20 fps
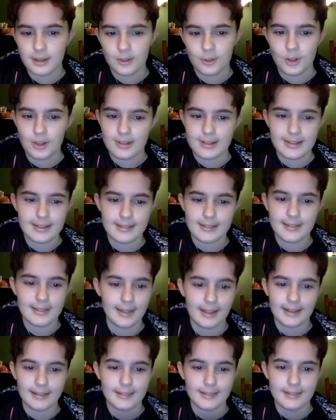Jesse doesn't
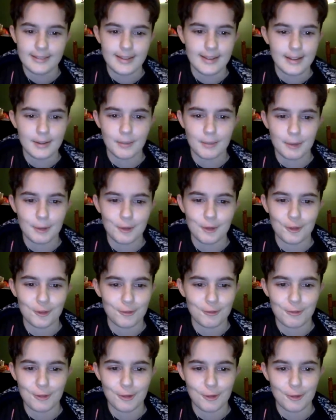like to take much
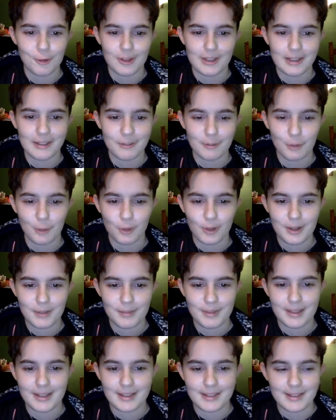of the credit for it
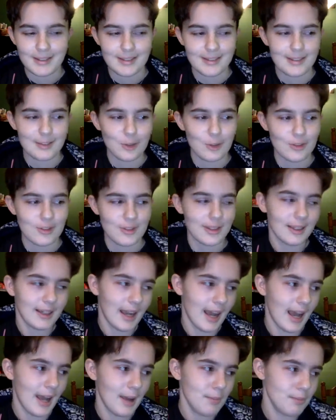because he's just
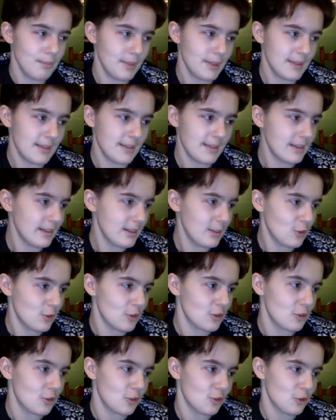like, "I'm basically
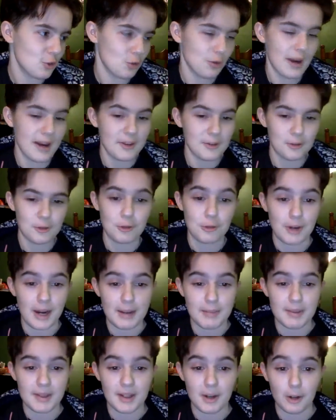just
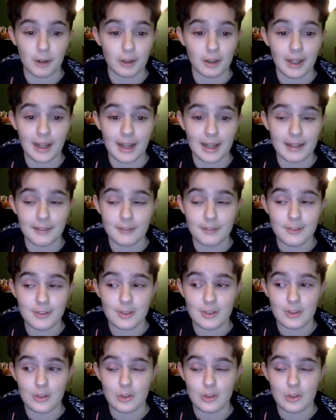transcribing our lives.